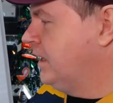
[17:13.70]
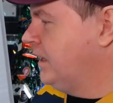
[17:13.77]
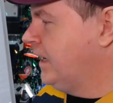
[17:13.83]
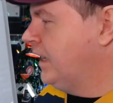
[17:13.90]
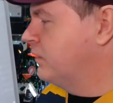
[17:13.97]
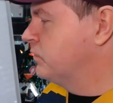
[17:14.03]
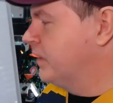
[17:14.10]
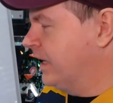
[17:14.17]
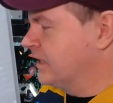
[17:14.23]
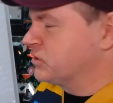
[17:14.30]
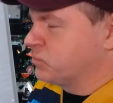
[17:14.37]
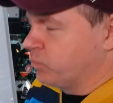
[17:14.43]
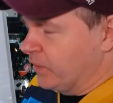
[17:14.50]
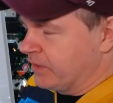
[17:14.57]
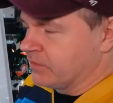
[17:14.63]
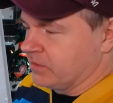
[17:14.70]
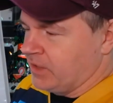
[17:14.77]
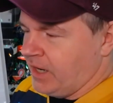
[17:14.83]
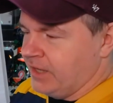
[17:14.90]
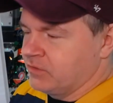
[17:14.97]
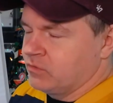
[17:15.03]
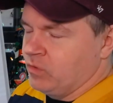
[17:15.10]
it's weird.
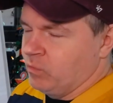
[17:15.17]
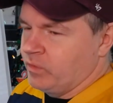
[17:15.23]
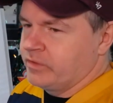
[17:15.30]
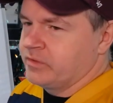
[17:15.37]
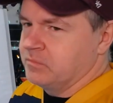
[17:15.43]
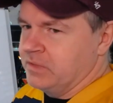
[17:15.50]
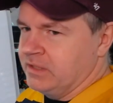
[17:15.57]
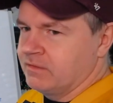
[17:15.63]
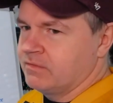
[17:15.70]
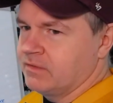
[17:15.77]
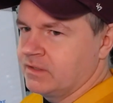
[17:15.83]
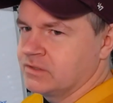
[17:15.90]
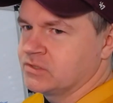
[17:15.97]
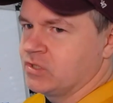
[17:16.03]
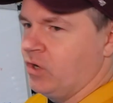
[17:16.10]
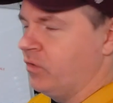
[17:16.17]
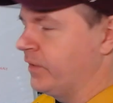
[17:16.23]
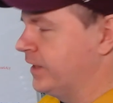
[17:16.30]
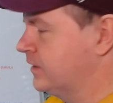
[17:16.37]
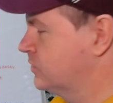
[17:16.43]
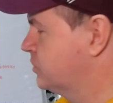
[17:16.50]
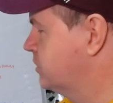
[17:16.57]
I don't know where the Mia thing is
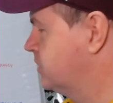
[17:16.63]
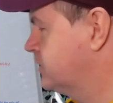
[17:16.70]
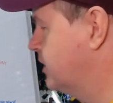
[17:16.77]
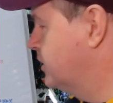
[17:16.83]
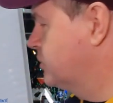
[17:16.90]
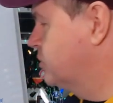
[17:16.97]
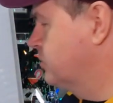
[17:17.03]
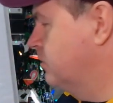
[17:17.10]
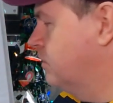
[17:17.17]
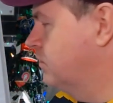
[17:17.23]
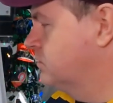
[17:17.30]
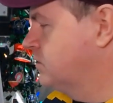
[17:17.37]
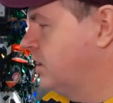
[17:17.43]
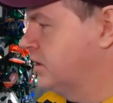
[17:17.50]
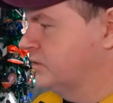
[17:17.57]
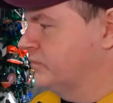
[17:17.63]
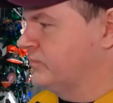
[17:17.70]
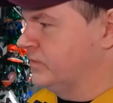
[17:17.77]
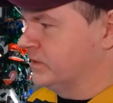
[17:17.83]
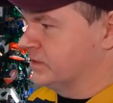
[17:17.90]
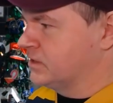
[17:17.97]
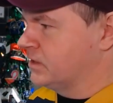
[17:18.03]
going. She says she'll go talk to
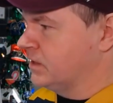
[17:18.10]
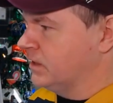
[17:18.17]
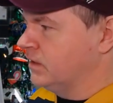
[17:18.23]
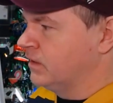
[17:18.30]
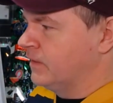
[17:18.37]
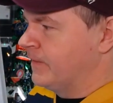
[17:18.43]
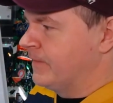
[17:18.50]
Felicity.